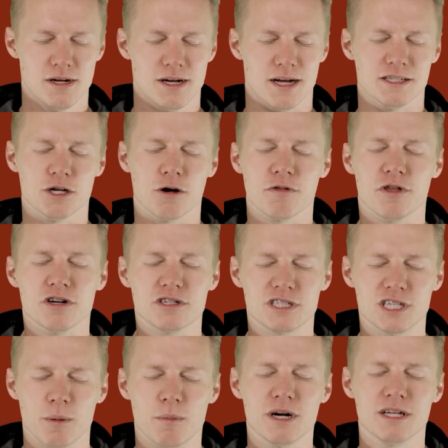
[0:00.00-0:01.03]
And so if there's
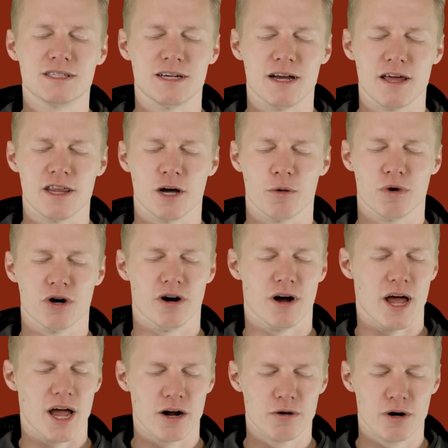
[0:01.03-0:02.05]
somebody today that we are
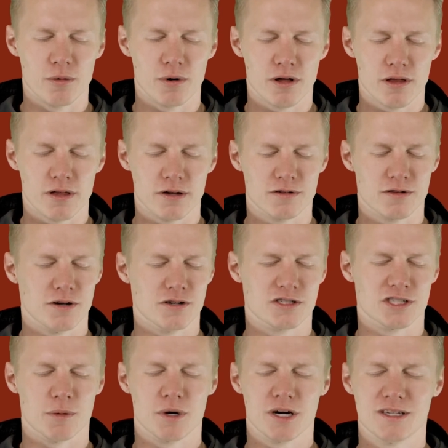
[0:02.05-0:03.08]
angry with, if
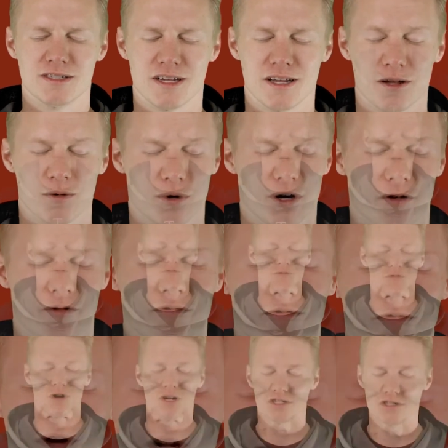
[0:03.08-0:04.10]
there's somebody today that we are
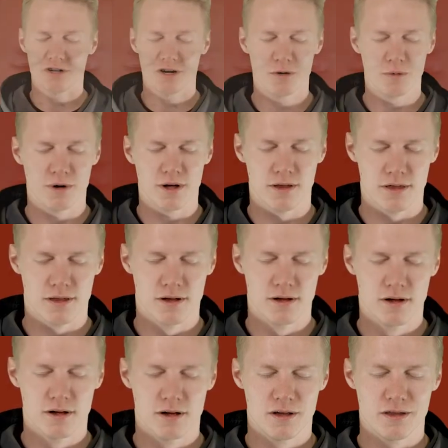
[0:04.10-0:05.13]
frustrated with,
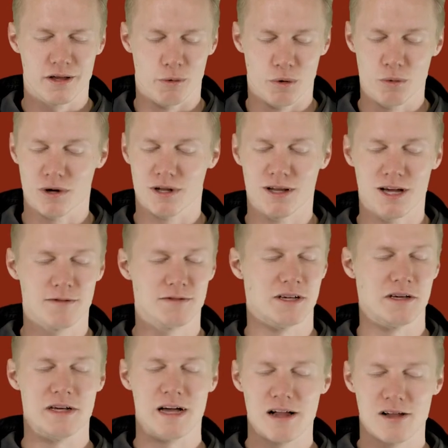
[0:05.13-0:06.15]
that we would love
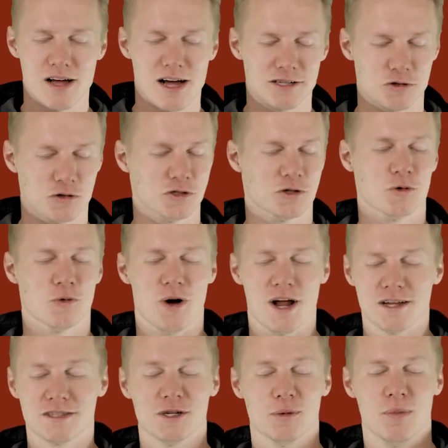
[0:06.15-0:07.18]
to yell at or to
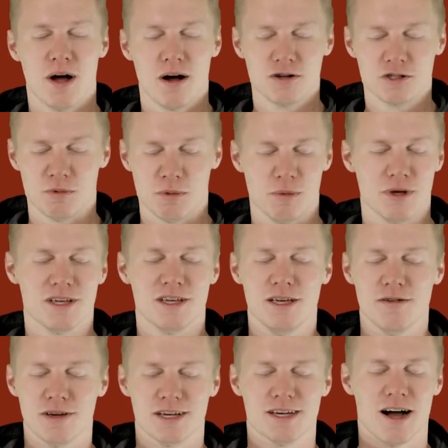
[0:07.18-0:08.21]
rant about, maybe
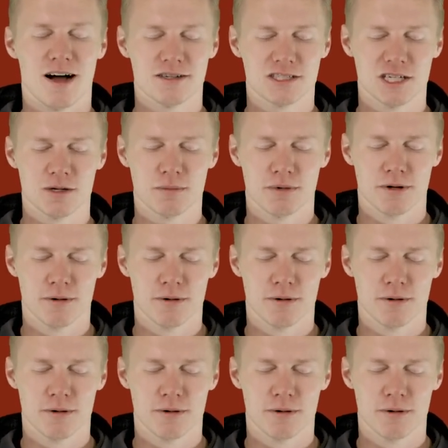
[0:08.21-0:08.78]
even gossip,